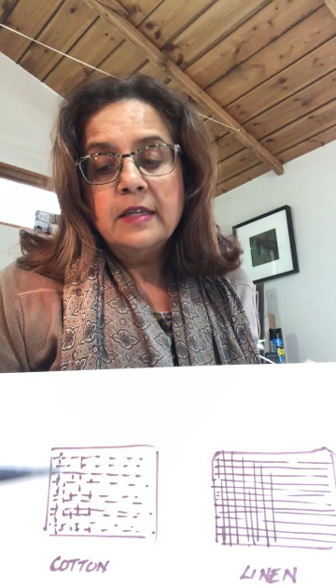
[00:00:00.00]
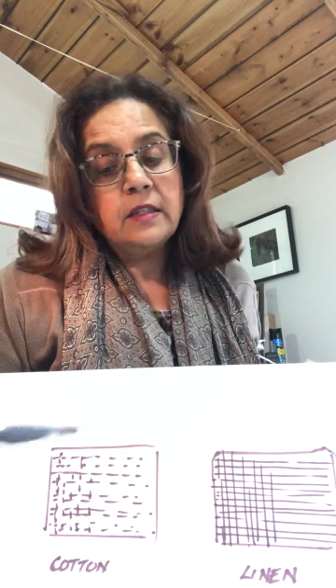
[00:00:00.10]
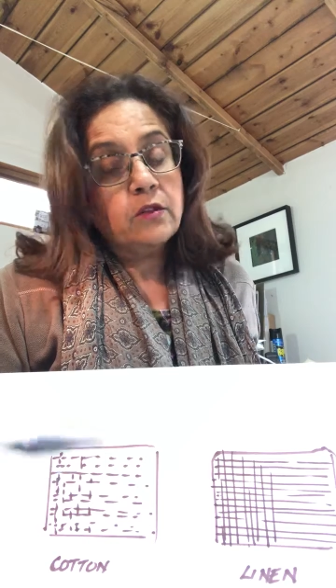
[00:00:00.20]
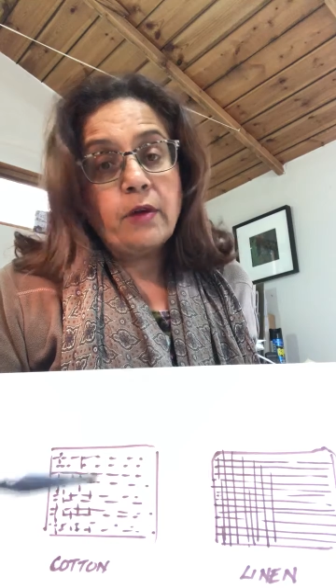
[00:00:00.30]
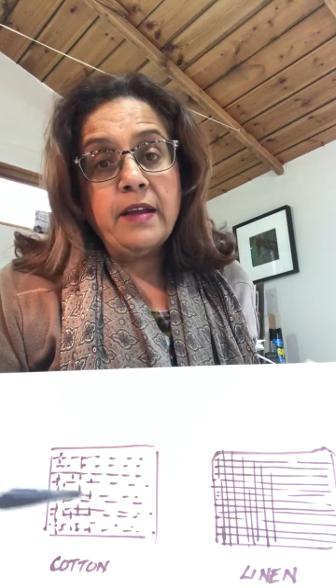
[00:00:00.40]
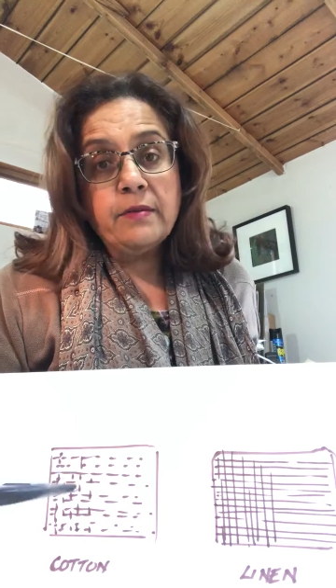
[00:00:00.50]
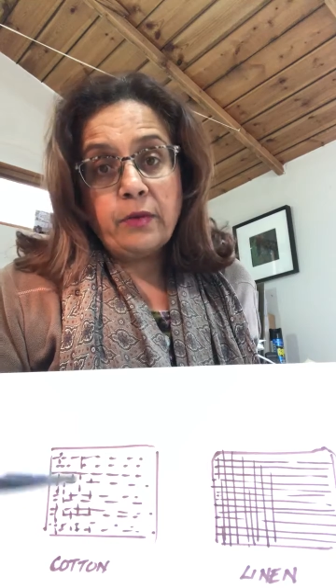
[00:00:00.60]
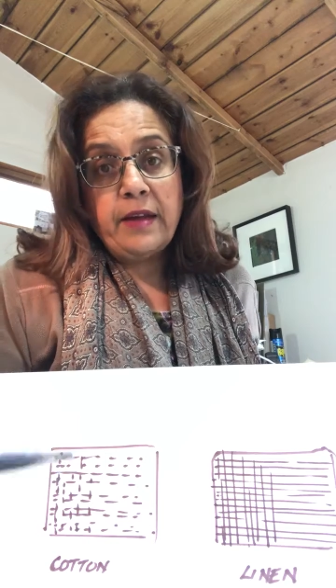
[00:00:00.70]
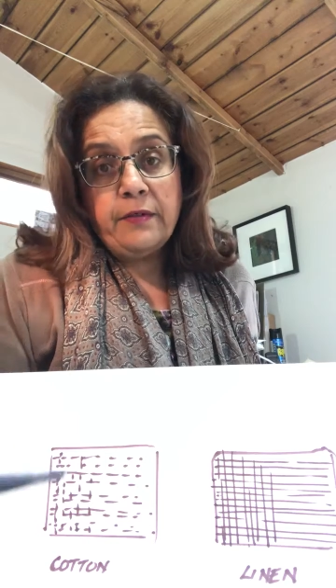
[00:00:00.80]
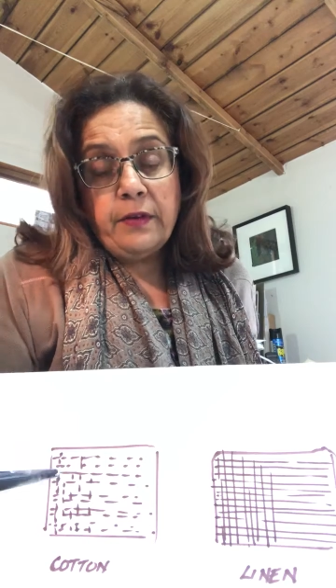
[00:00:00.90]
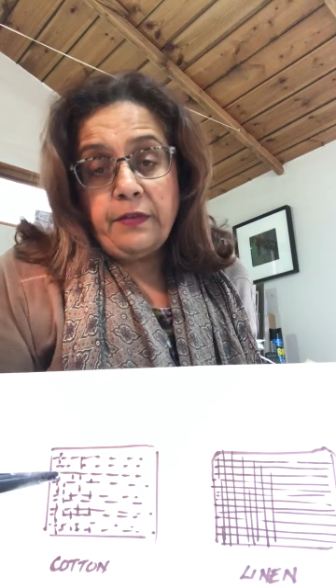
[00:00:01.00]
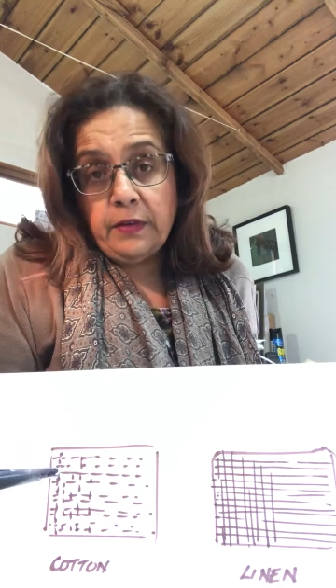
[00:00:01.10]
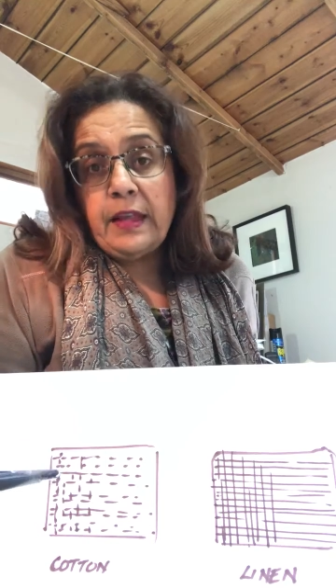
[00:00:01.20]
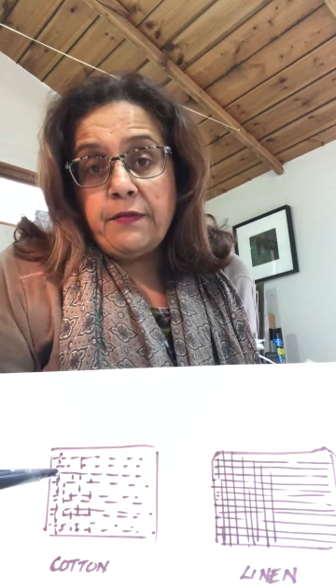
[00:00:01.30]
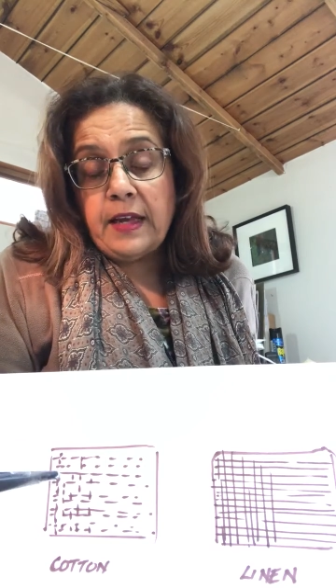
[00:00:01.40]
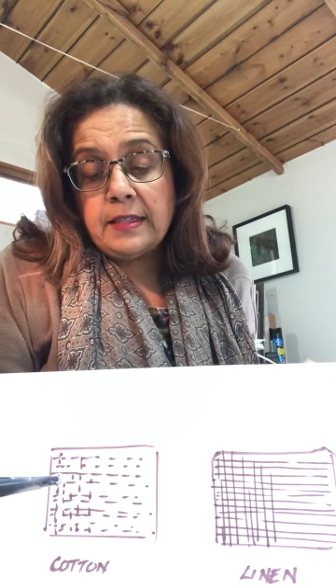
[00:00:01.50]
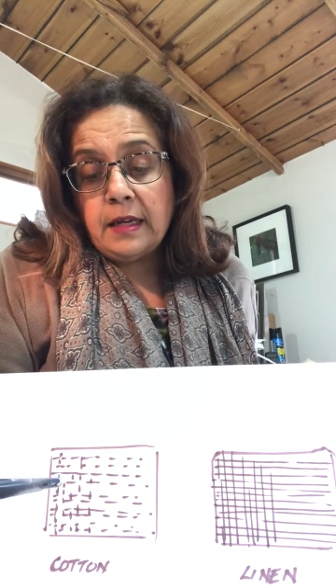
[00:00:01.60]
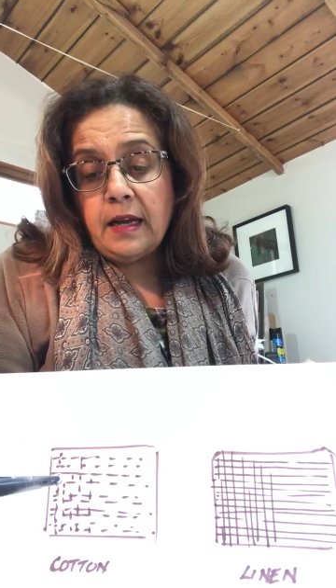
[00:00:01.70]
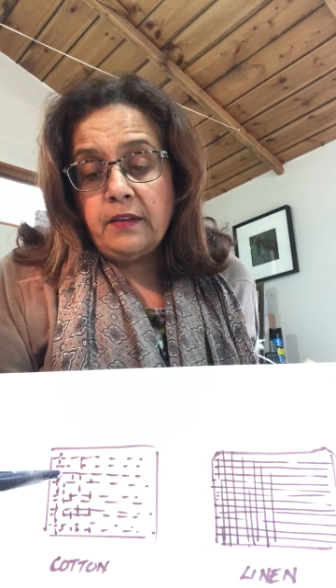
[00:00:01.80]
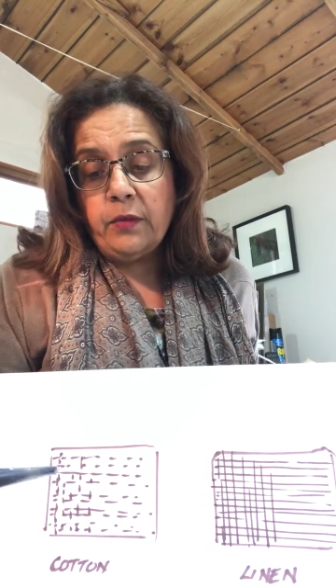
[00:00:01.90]
So great if that's
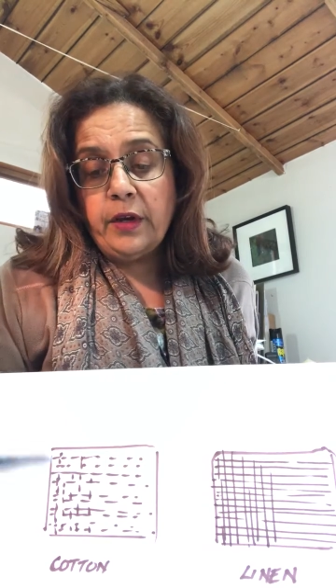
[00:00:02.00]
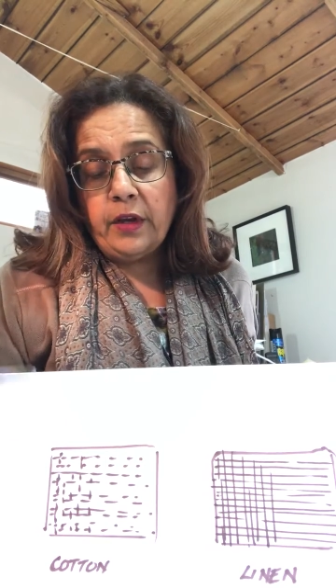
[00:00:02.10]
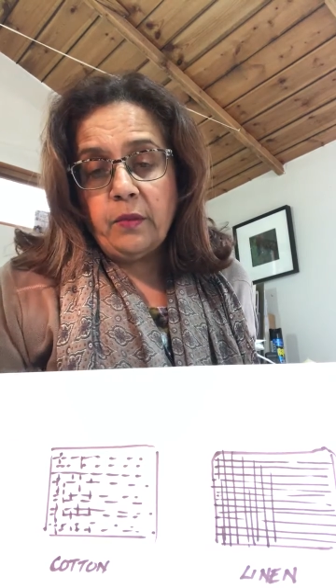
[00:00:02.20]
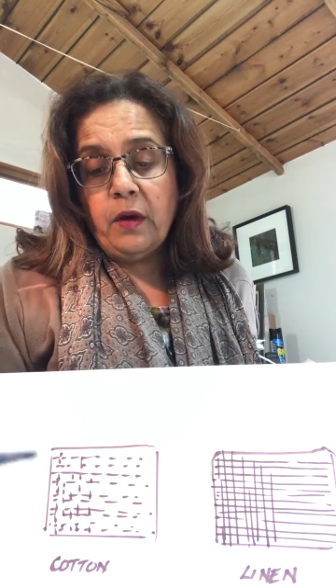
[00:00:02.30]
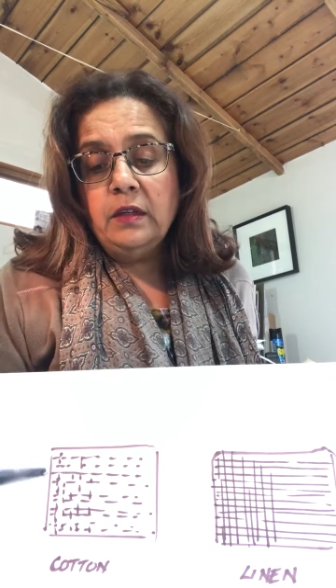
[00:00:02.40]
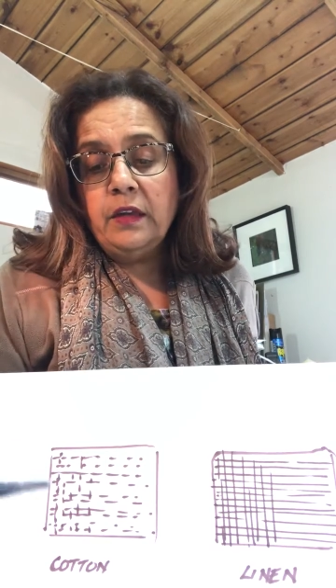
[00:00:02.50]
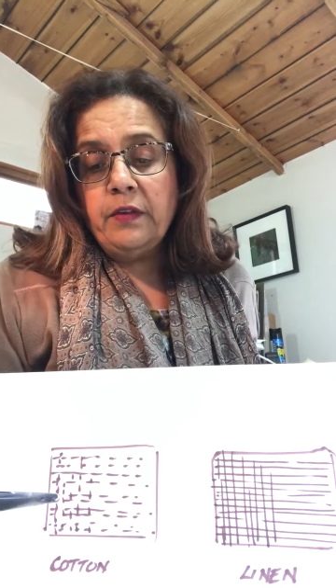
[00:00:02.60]
the kind of work you want.